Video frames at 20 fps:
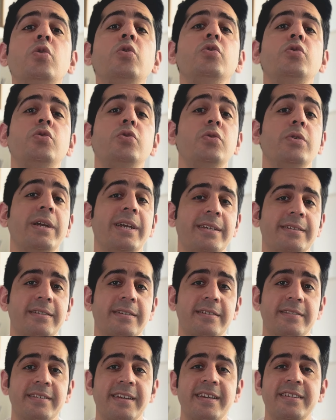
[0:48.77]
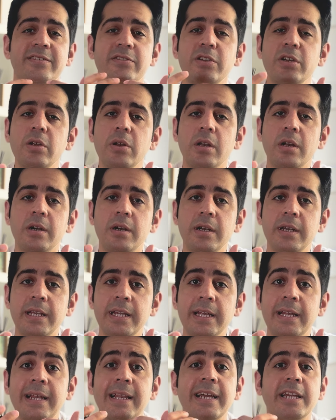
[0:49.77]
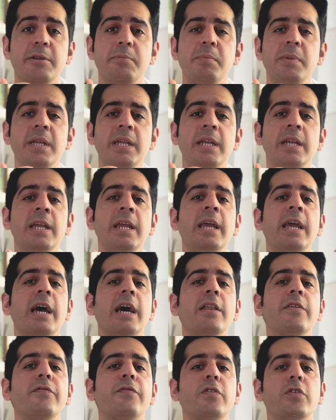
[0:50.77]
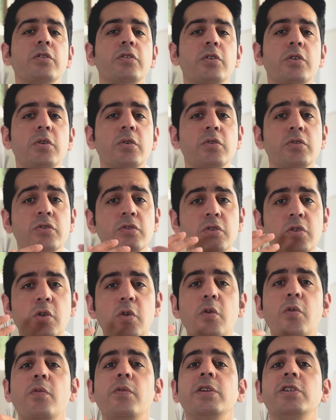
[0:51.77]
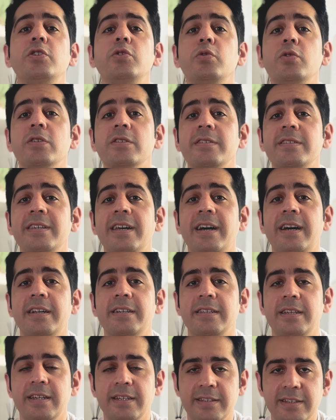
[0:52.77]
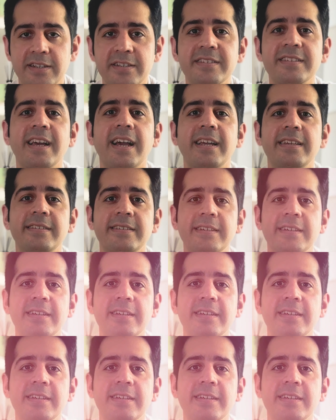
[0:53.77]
do exercise regularly like me, and for those who wish to start exercising.